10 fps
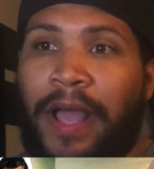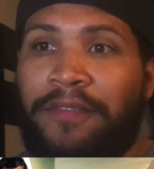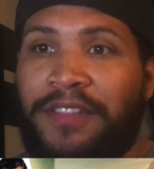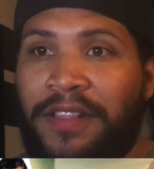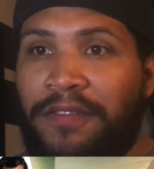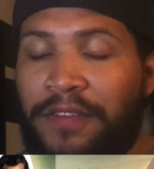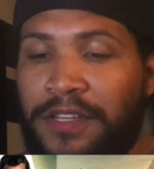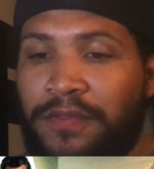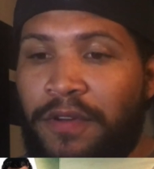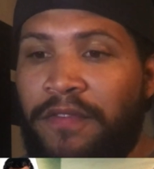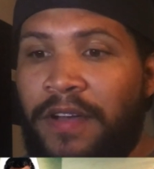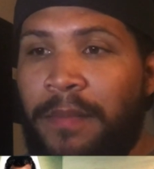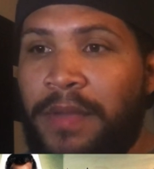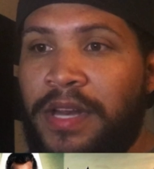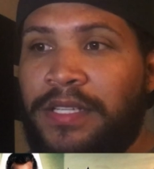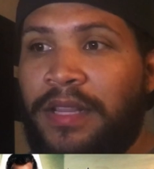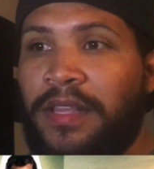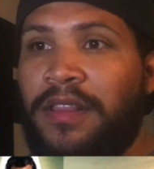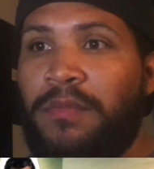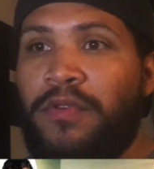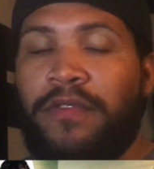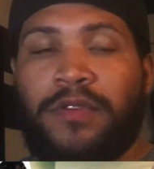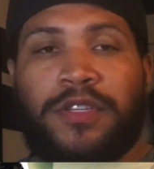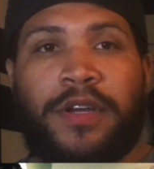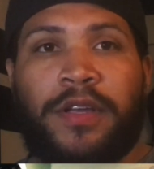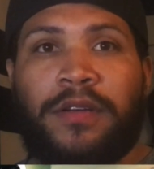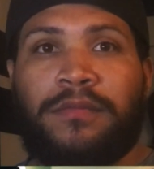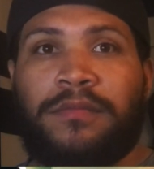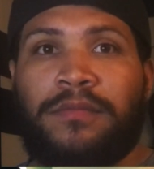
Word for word: after the first 45 minutes, I think the movie was good.